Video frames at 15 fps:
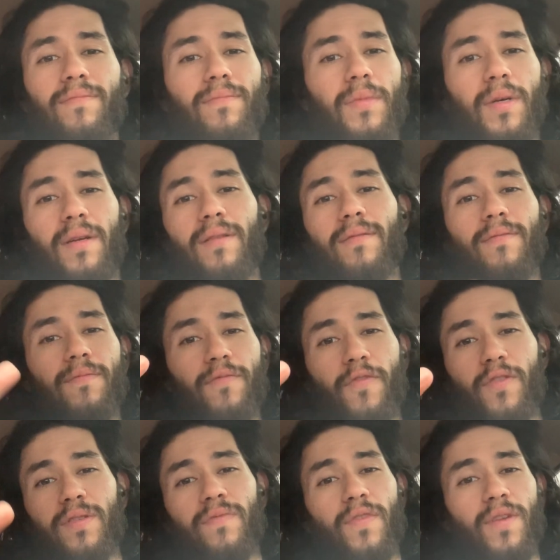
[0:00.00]
but
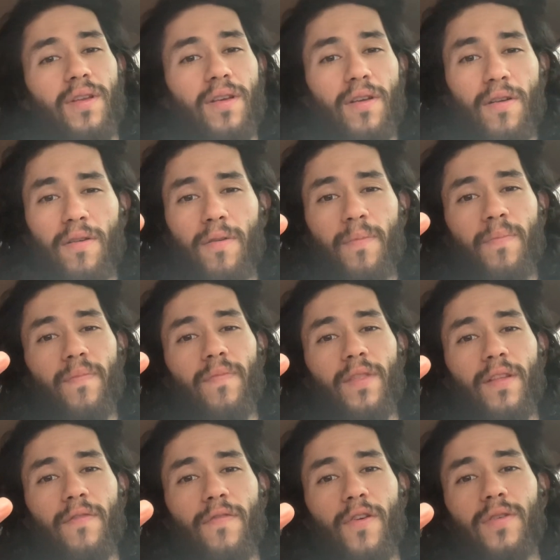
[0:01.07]
first video,
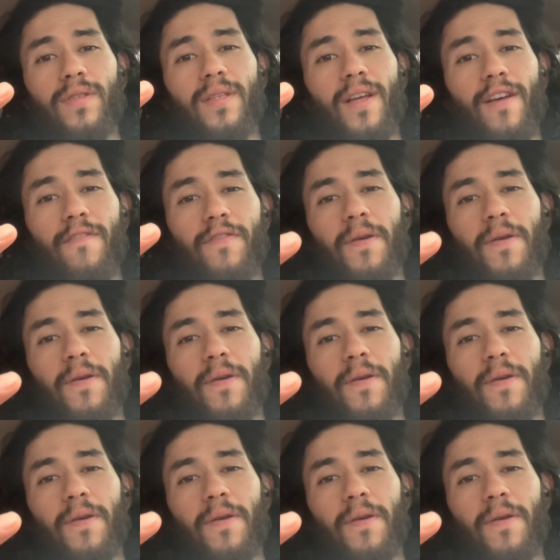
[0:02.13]
first day of